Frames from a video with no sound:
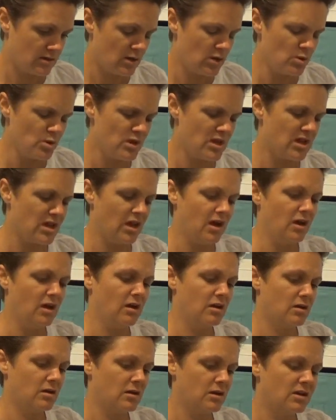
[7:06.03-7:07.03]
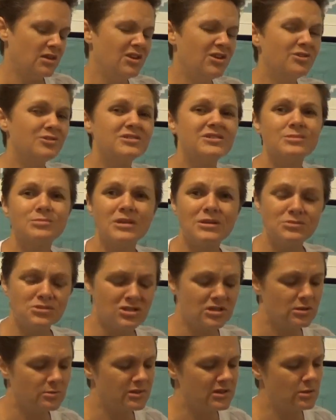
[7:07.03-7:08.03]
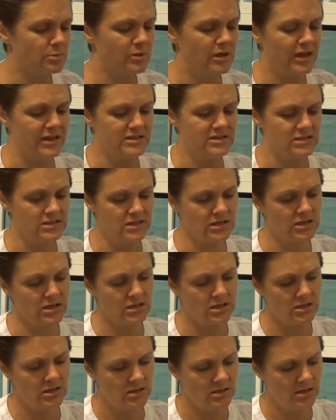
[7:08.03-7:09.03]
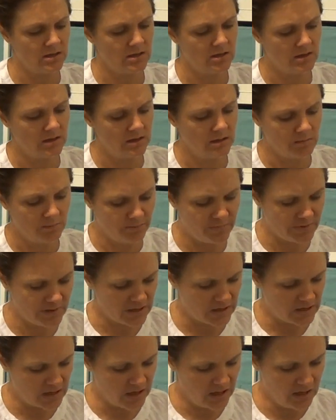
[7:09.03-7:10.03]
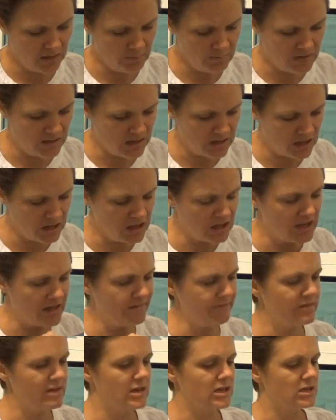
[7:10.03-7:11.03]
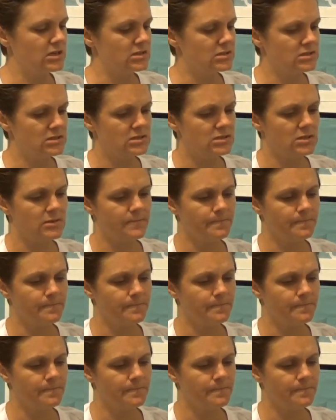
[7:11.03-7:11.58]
Oh yeah. You know, sometimes you get them in their plastic, but I'm loving it.